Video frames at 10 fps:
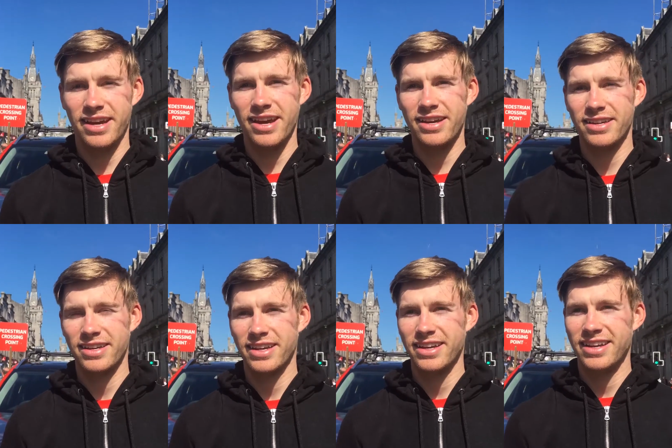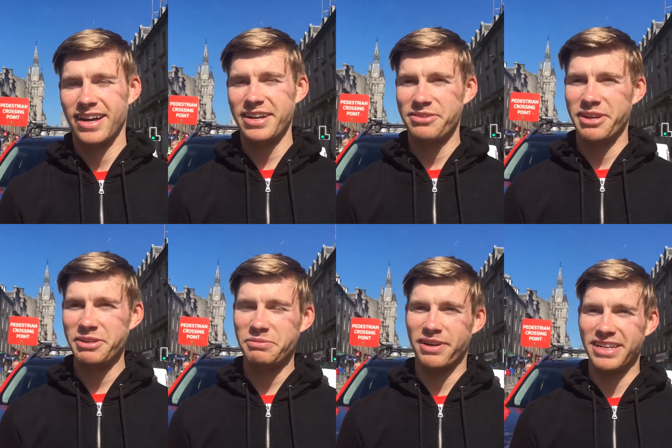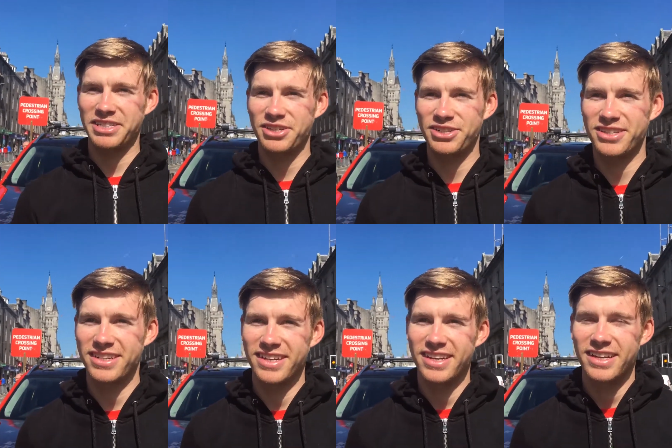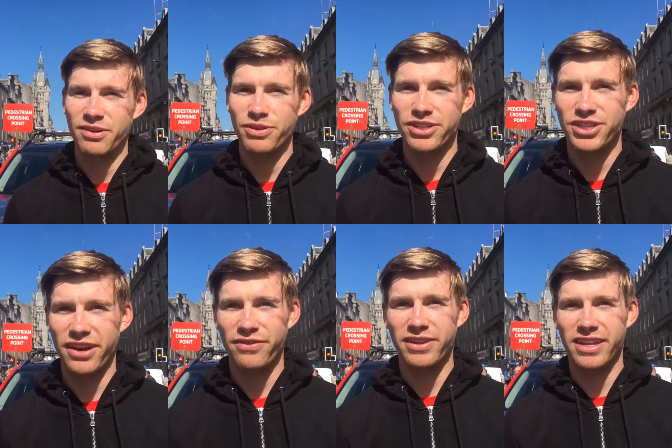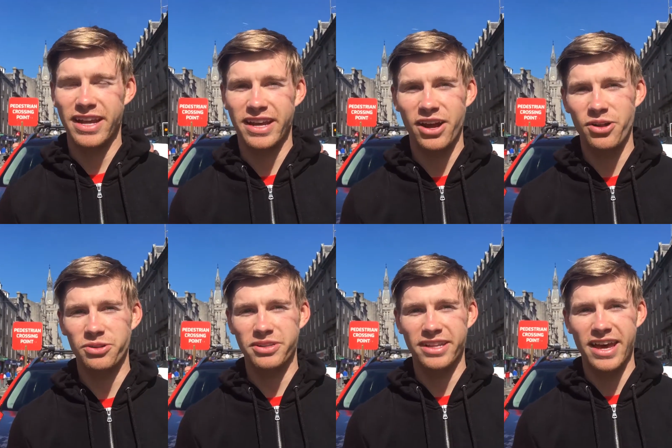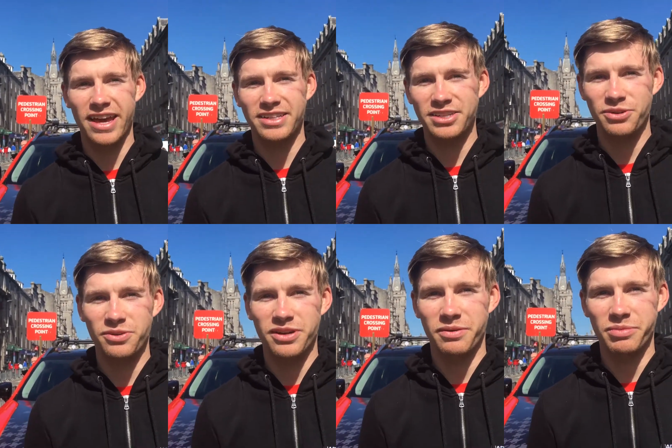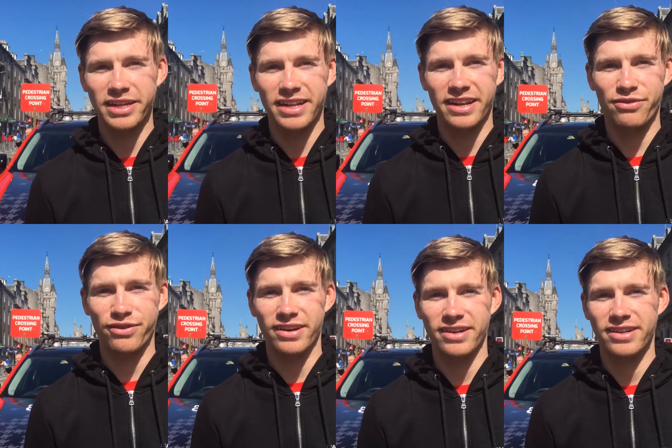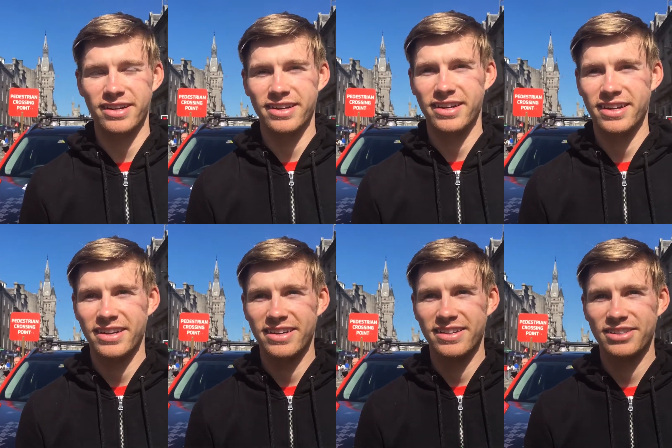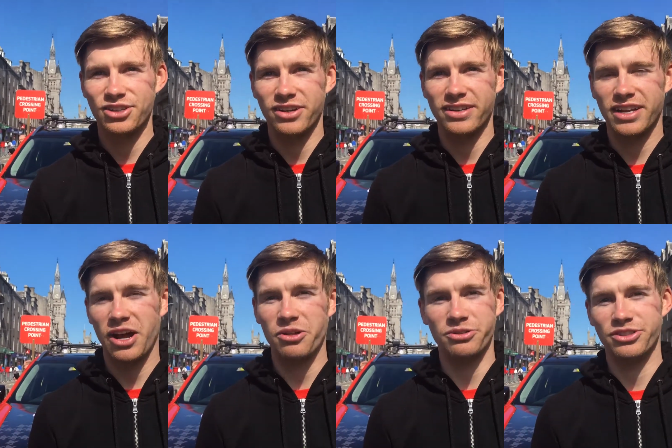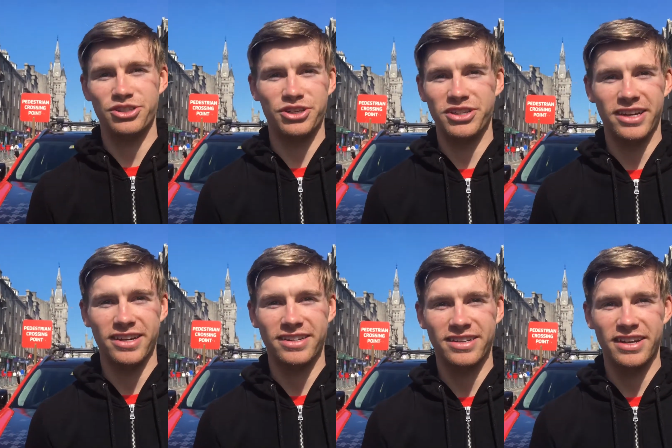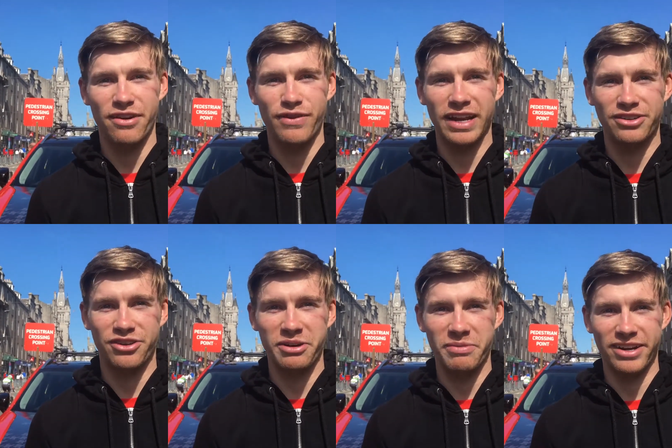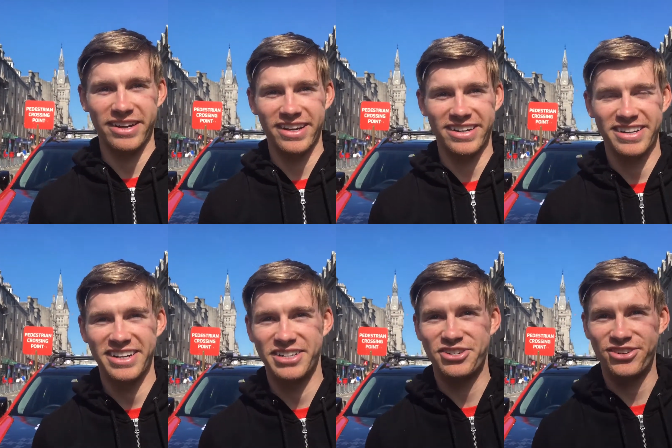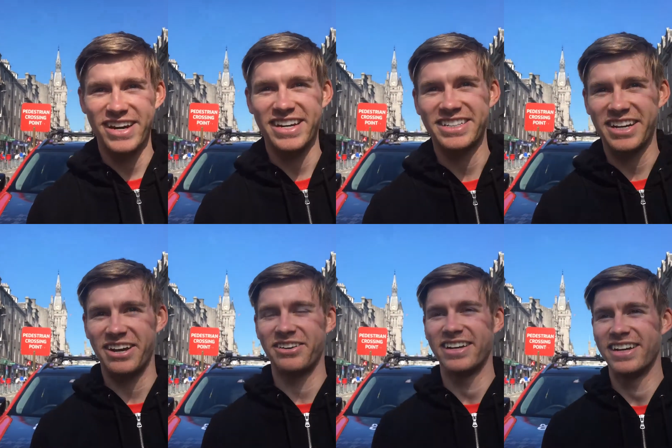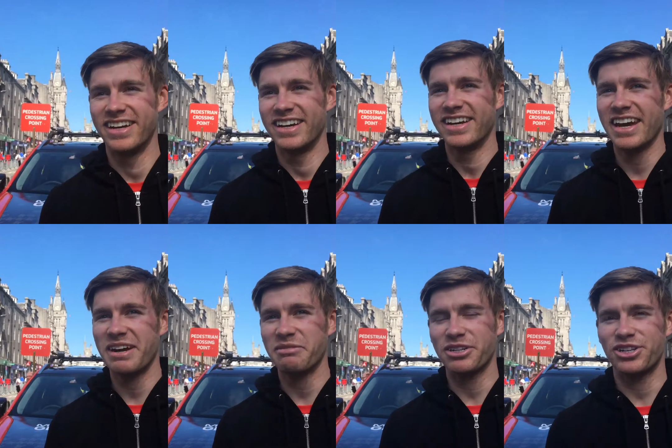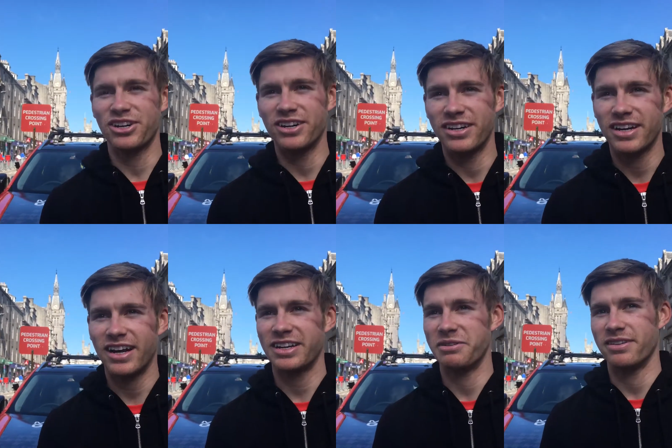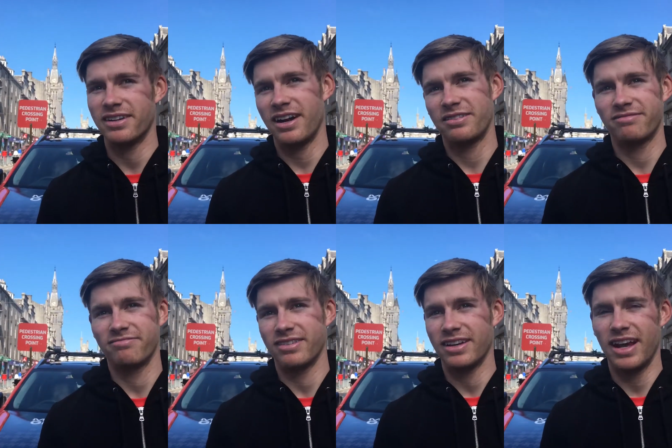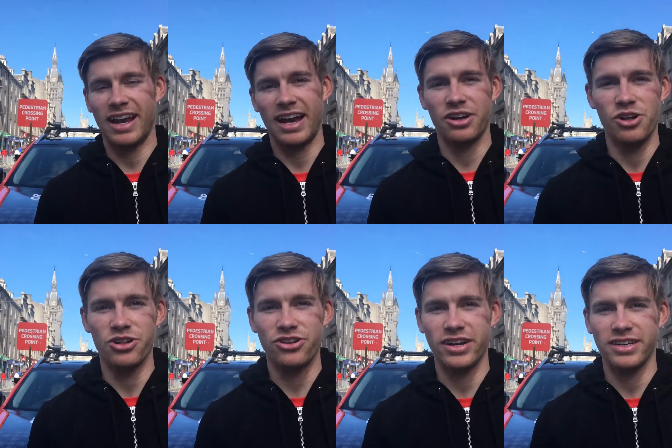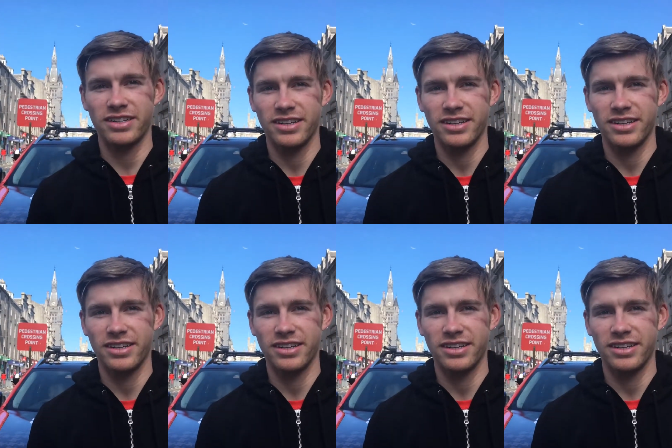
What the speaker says: Yeah. I don't know, to be honest, because I won at Sheffield and then Colne, and they're two completely different. So Colne's just a velodrome on the street. So yeah, I'm not sure. I like all crits.